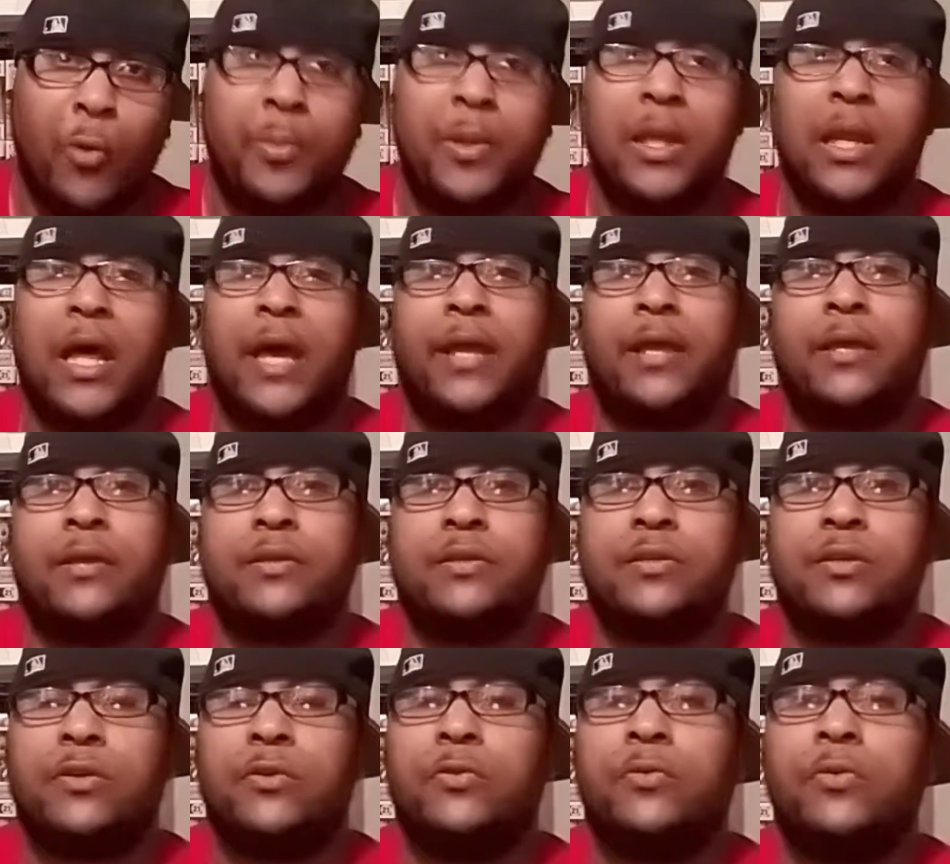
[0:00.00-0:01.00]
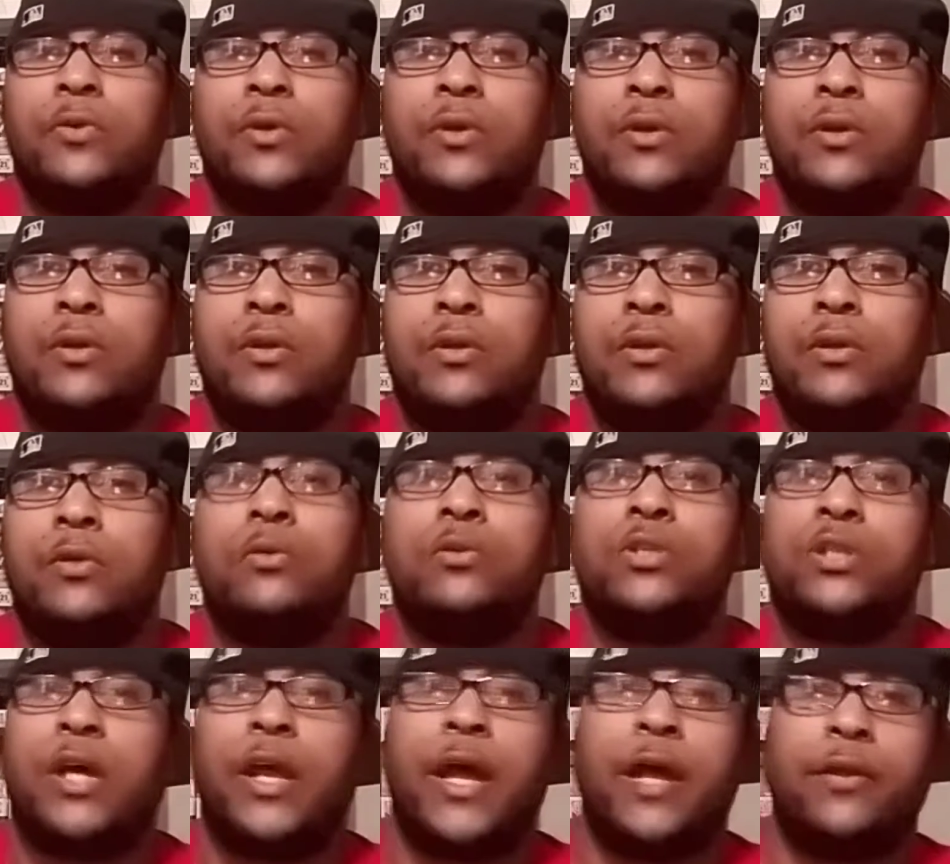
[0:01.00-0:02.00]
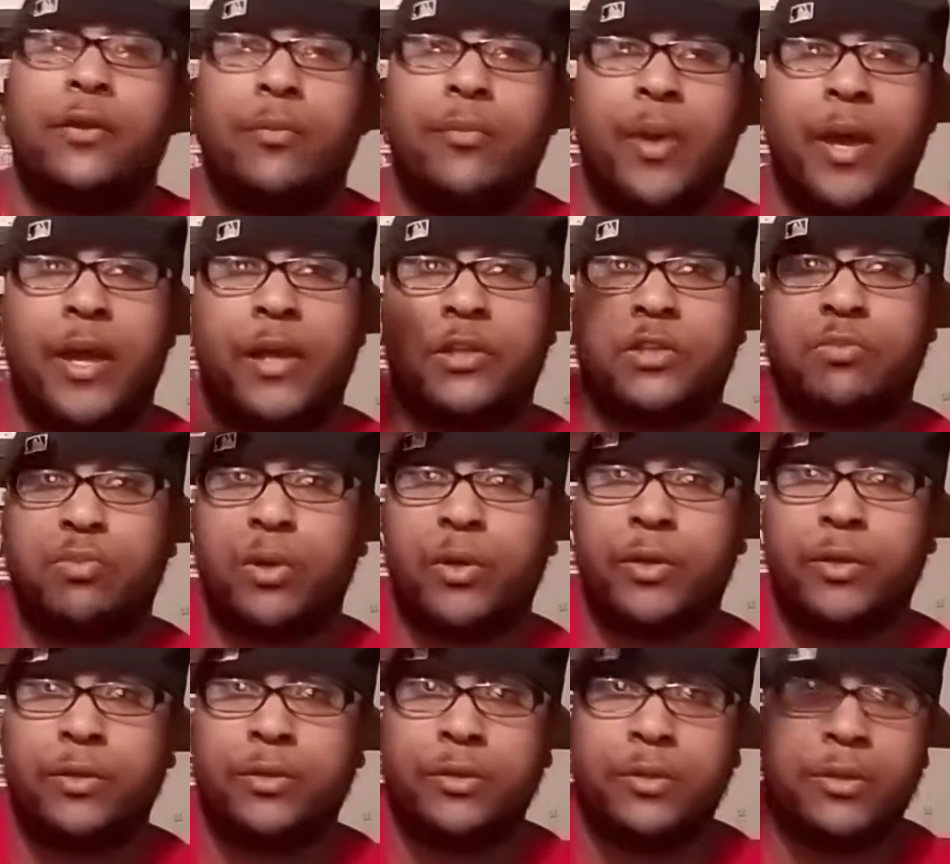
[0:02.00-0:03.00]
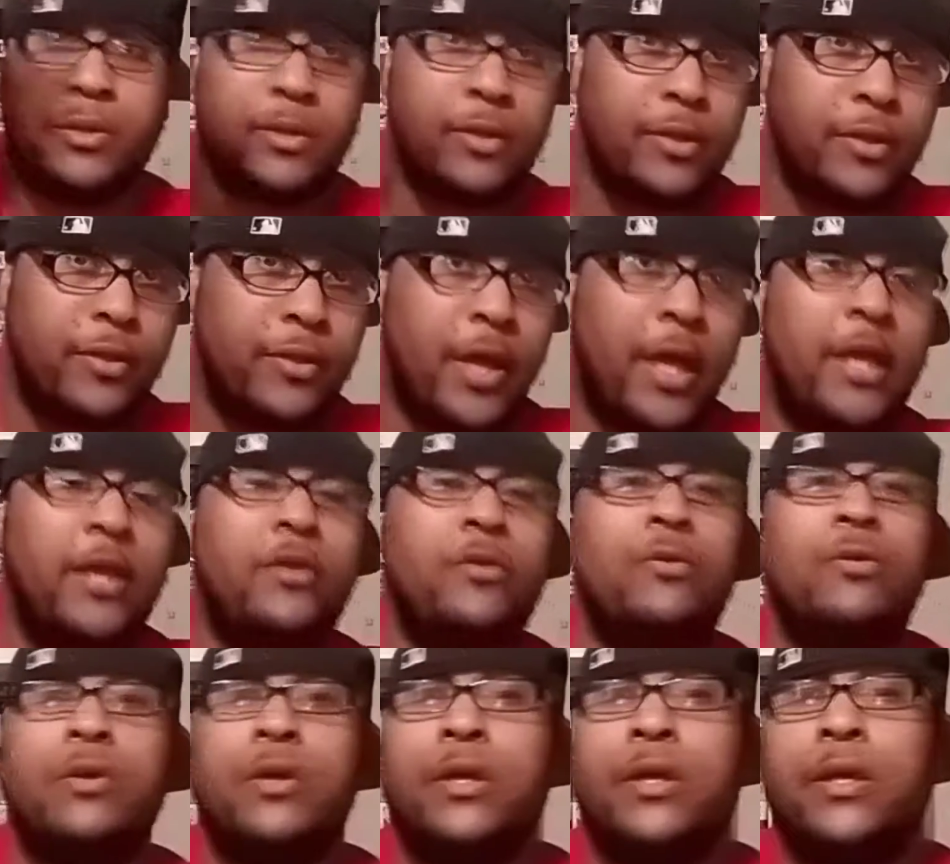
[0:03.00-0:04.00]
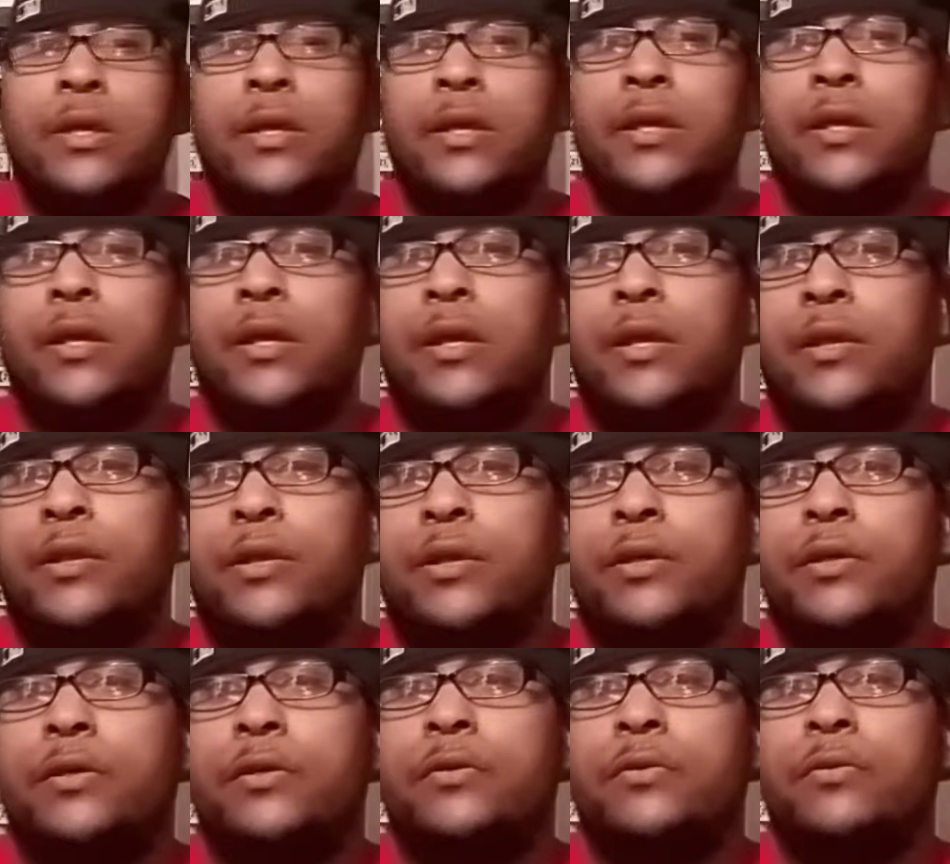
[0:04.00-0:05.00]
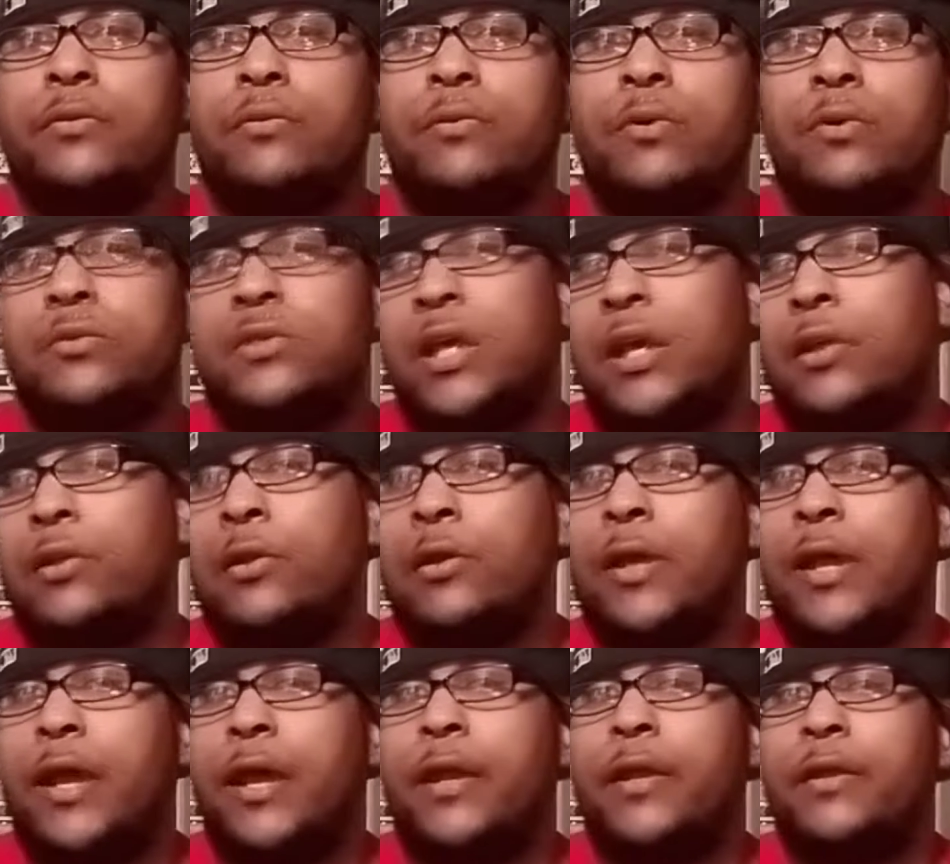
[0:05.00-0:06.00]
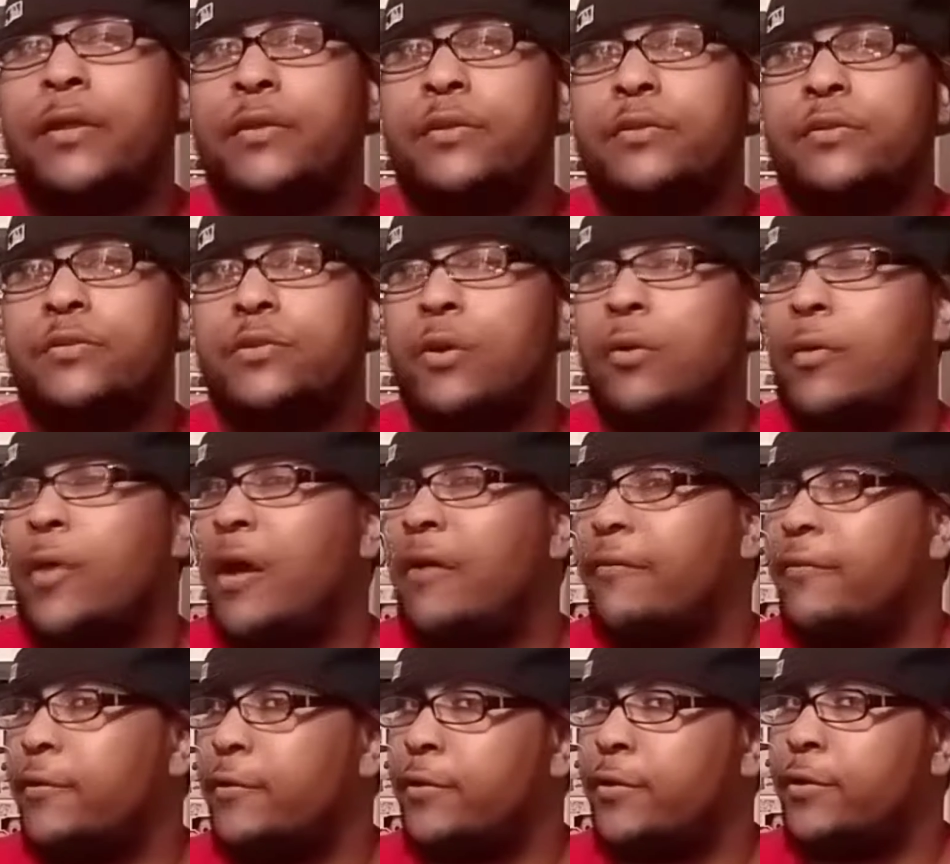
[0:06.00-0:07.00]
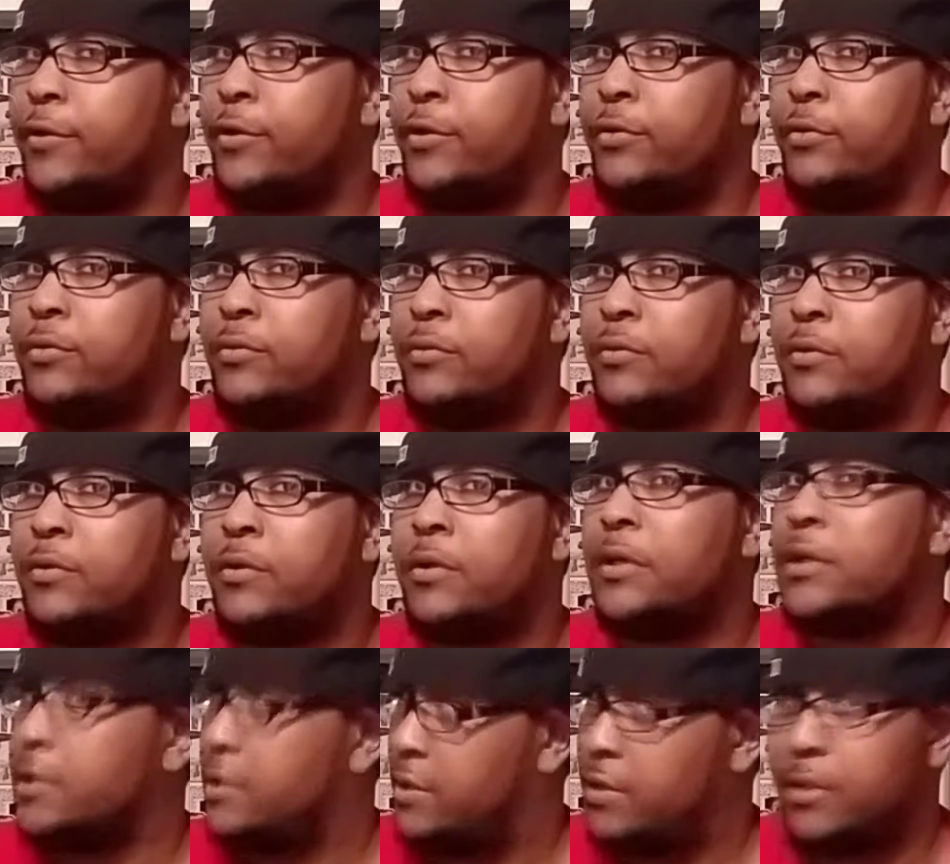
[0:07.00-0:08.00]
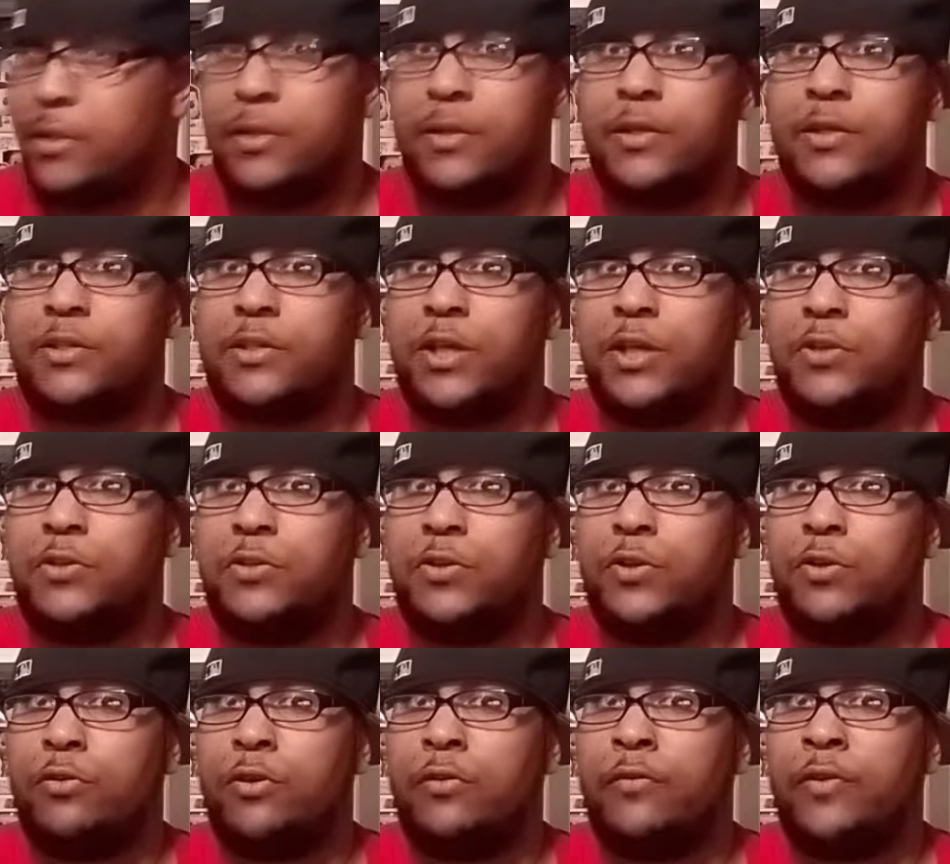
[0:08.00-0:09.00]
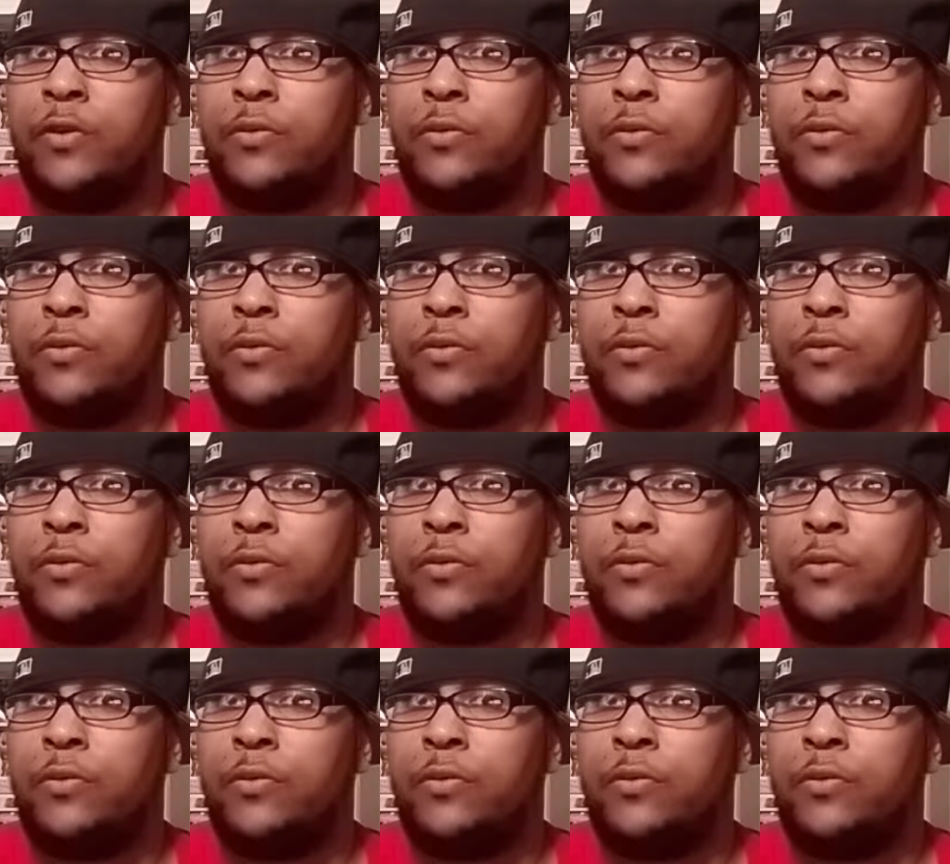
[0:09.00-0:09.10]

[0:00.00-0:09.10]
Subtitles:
Hope you like it. So, huge shout out to Banks, brother. Thank you. I'll take a look at it. Without further ado, let's get into the